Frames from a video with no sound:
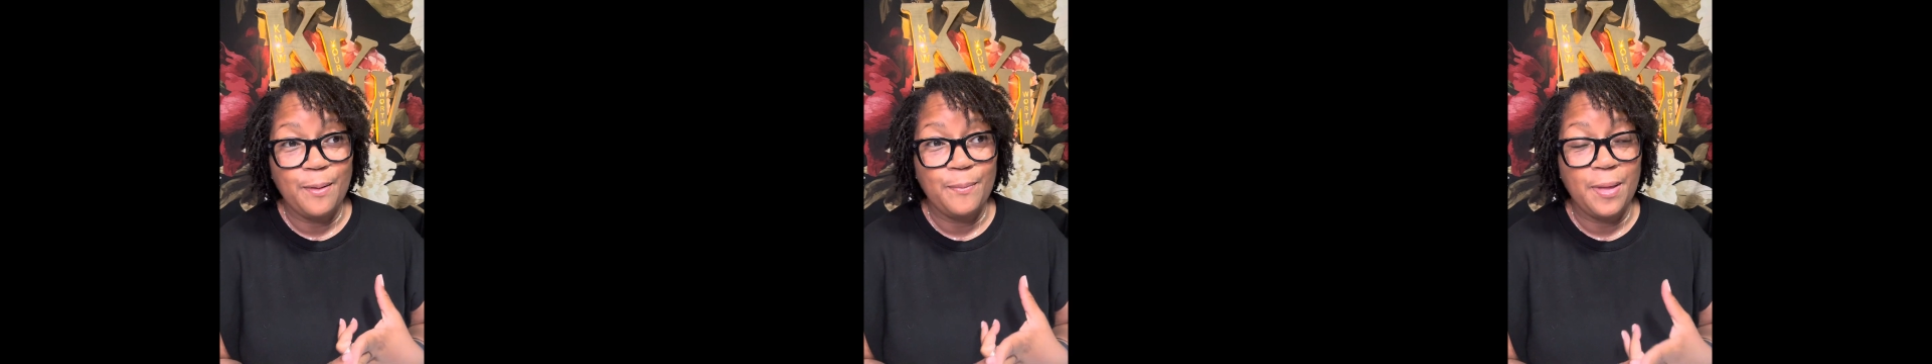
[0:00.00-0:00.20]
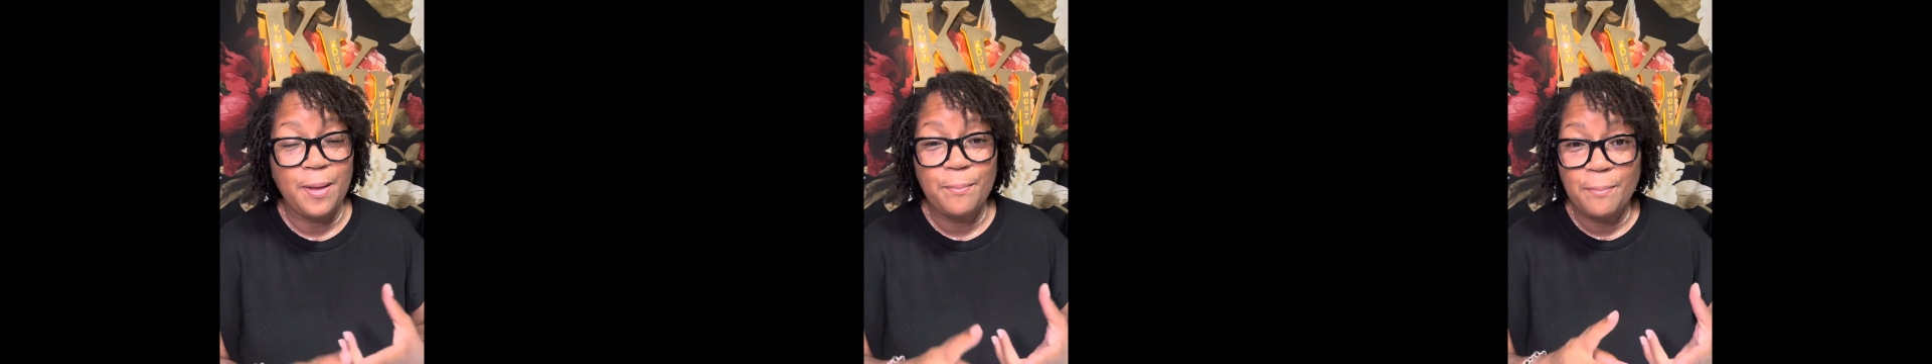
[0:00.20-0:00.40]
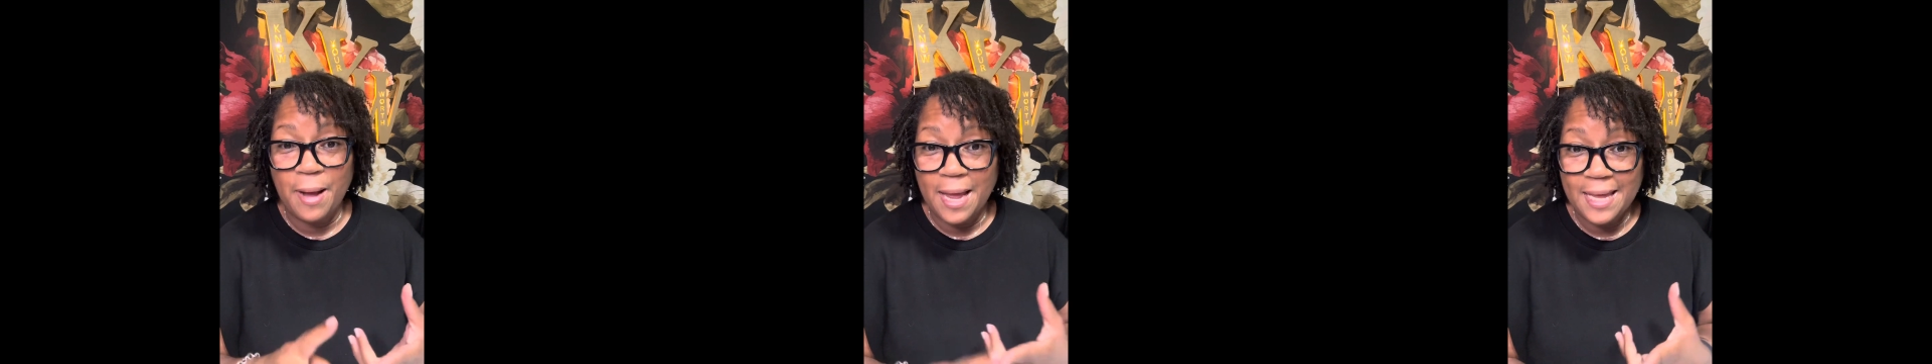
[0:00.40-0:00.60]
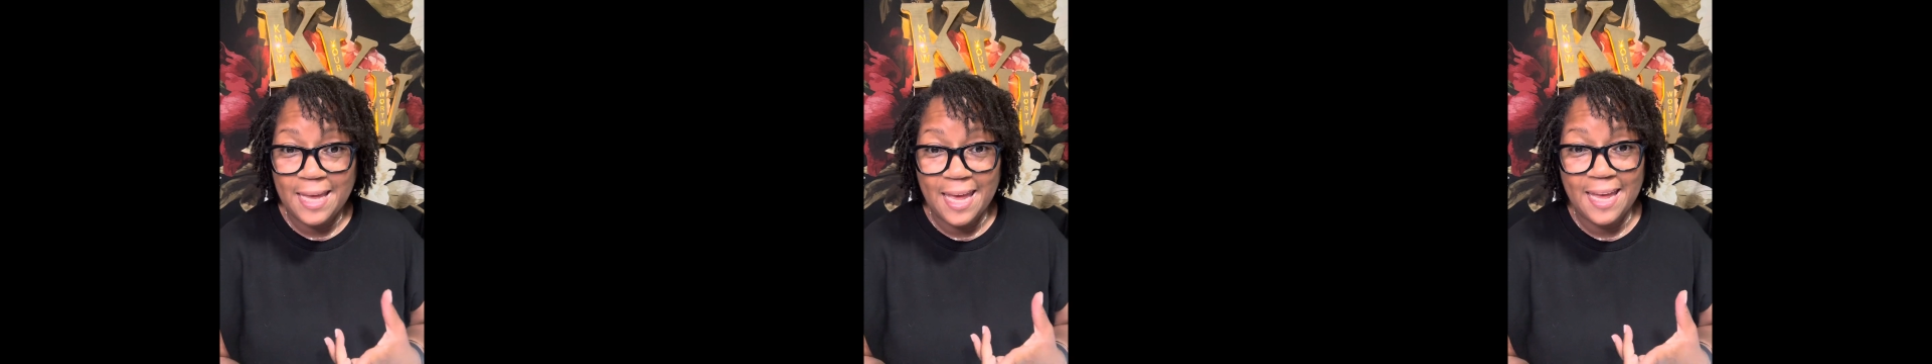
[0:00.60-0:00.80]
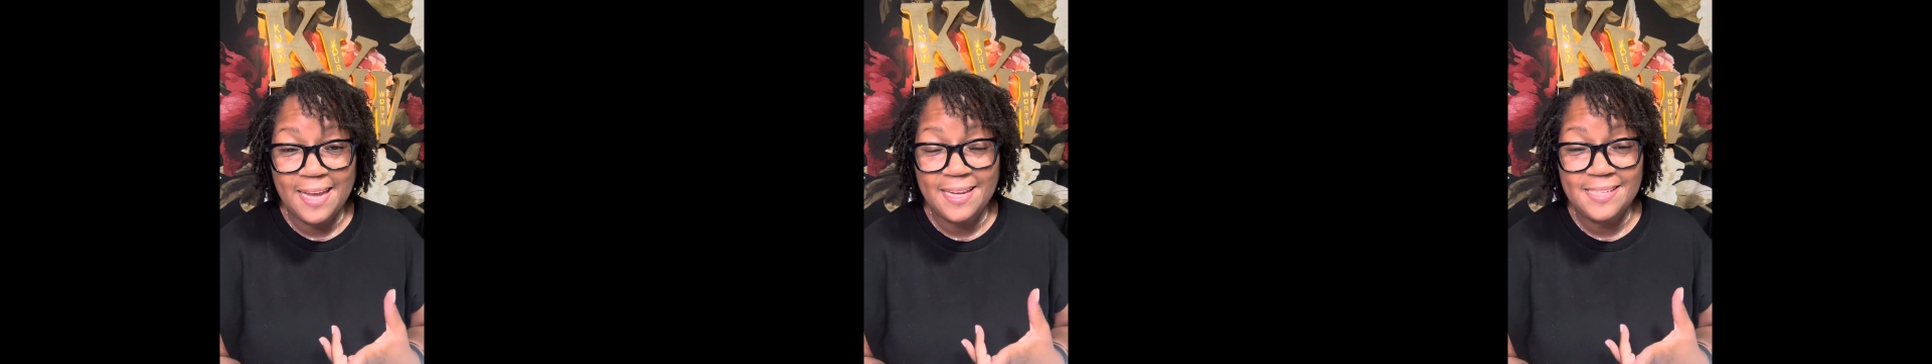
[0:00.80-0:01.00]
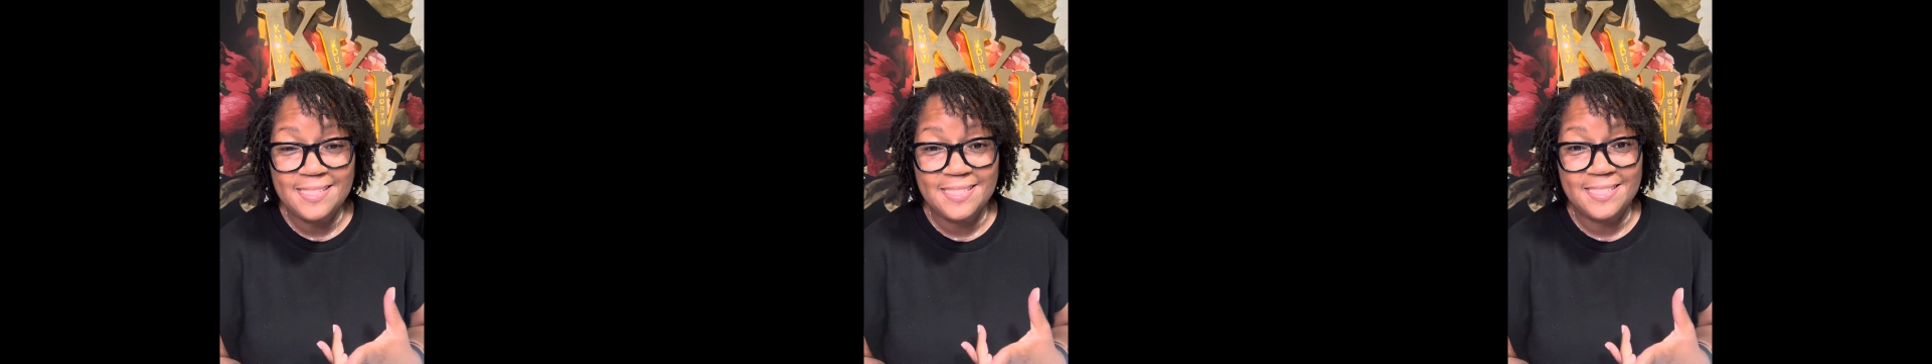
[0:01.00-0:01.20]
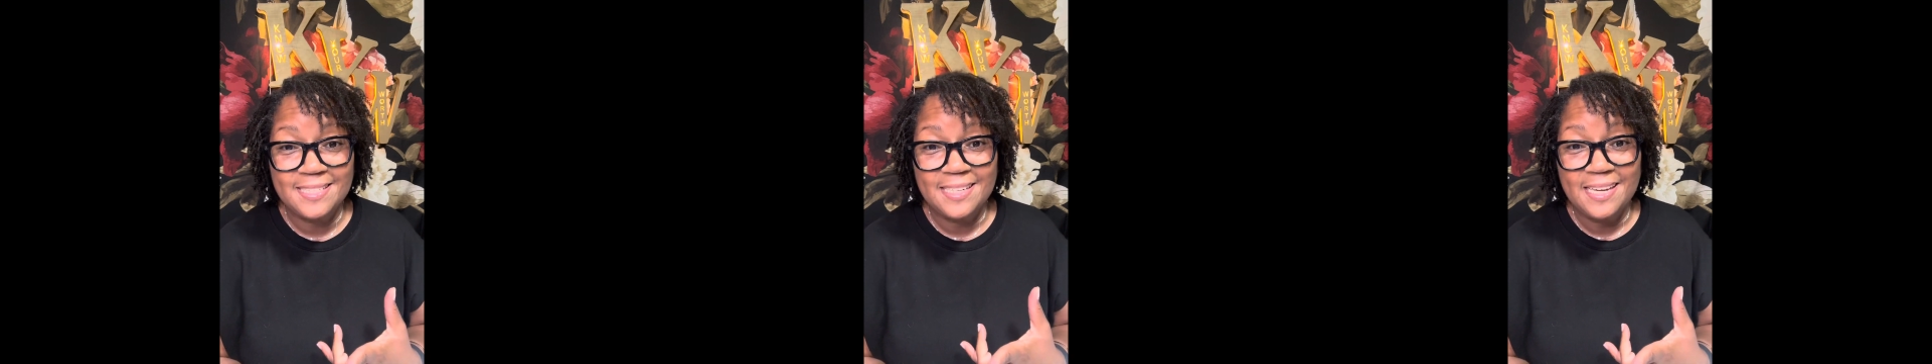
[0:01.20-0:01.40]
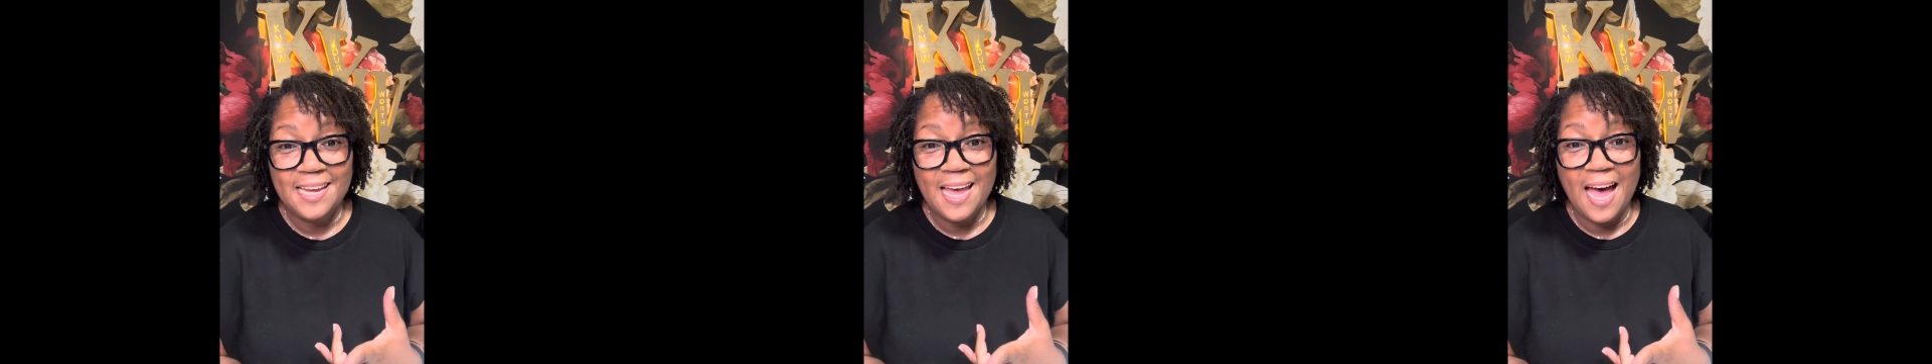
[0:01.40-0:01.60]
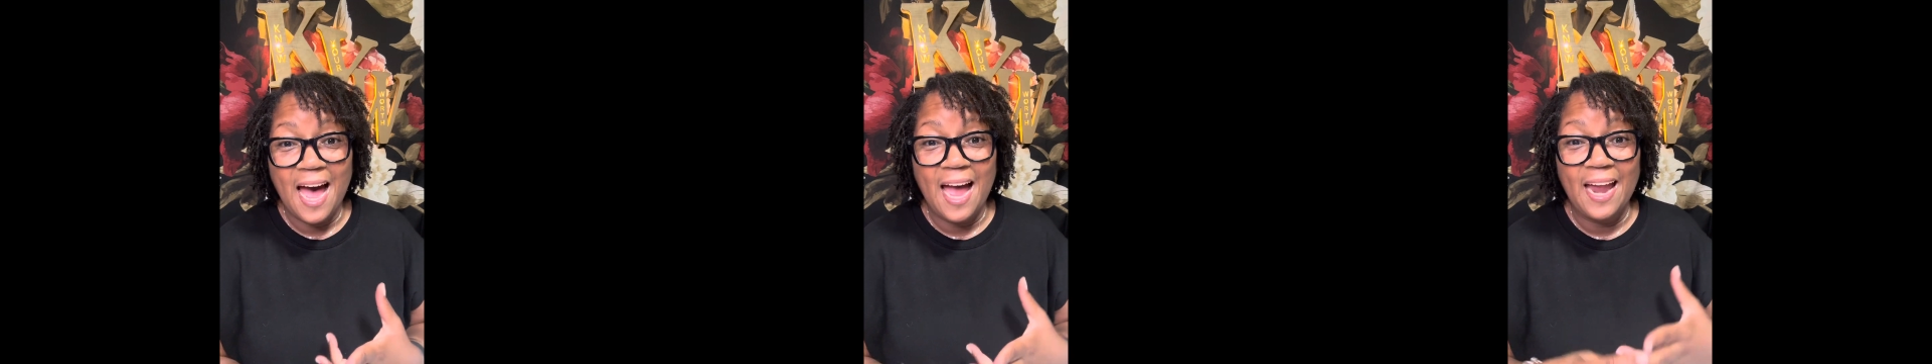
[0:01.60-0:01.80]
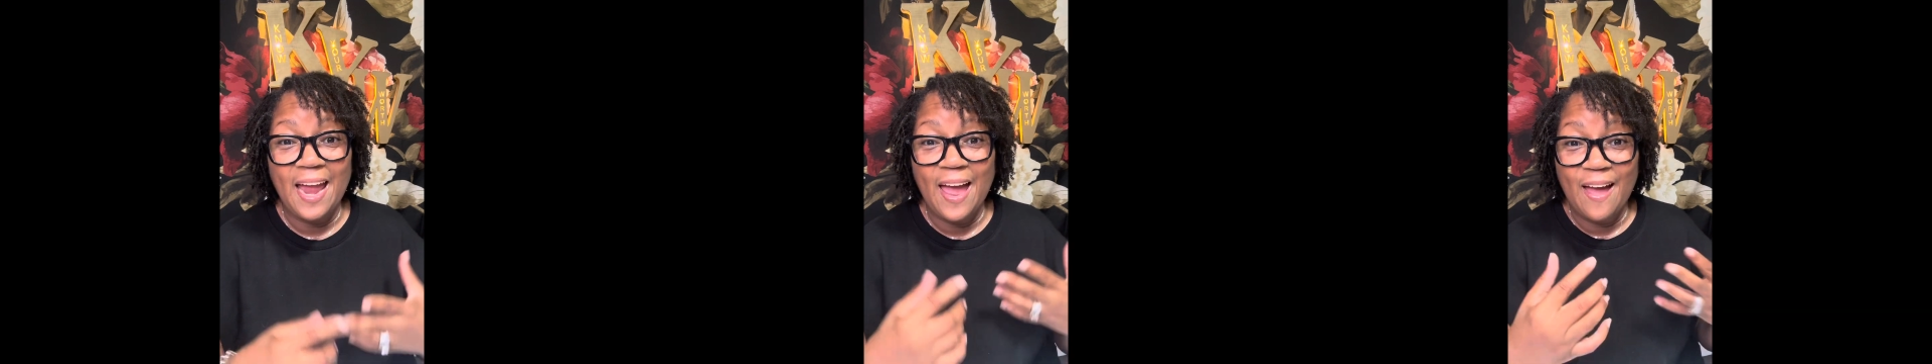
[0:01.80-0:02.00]
In my case,
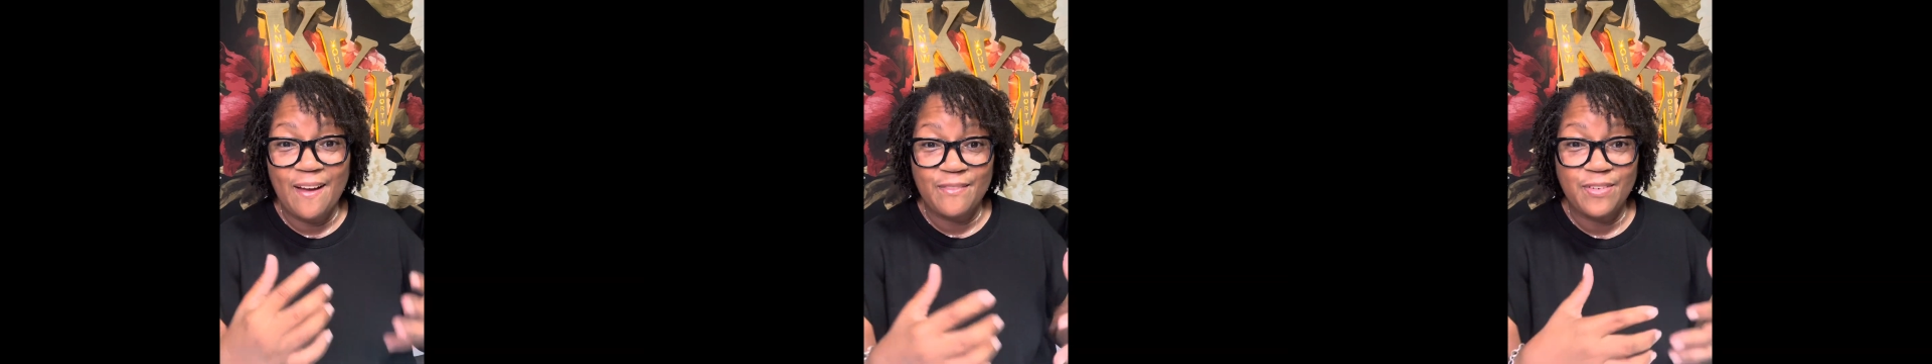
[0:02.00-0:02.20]
I have